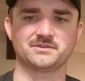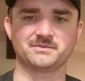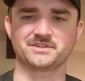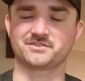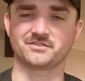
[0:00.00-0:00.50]

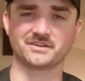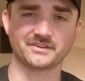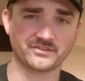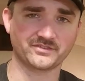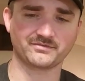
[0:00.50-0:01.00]
Dimensionally,
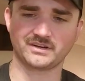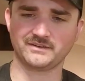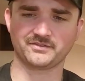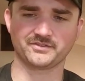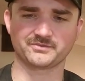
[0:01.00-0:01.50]
it's
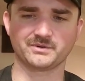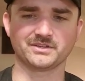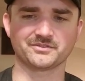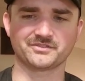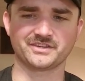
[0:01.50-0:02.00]
obviously
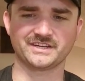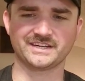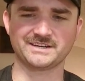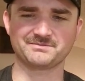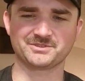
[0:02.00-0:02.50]
smaller than any
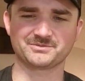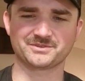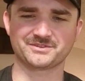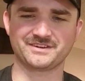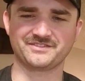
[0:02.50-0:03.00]

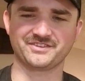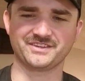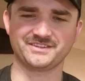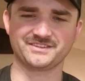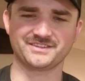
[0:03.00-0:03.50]
9mm I've
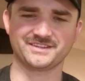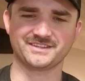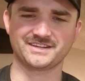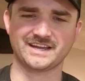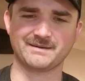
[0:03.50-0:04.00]
seen.
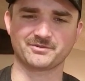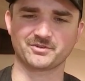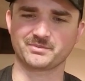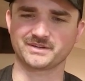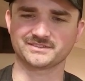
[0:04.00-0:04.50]
The diameter
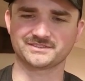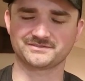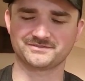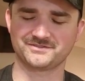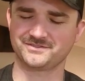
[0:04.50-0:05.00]
of the barrel
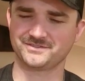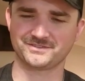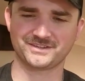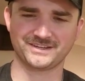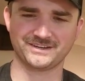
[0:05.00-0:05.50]
is
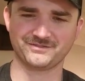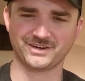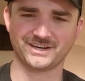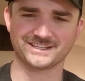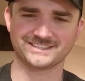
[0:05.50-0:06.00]
kind of
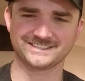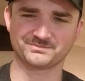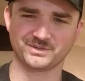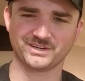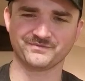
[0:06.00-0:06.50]
oddly
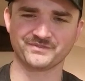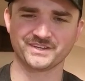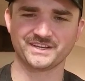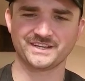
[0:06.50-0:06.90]
small.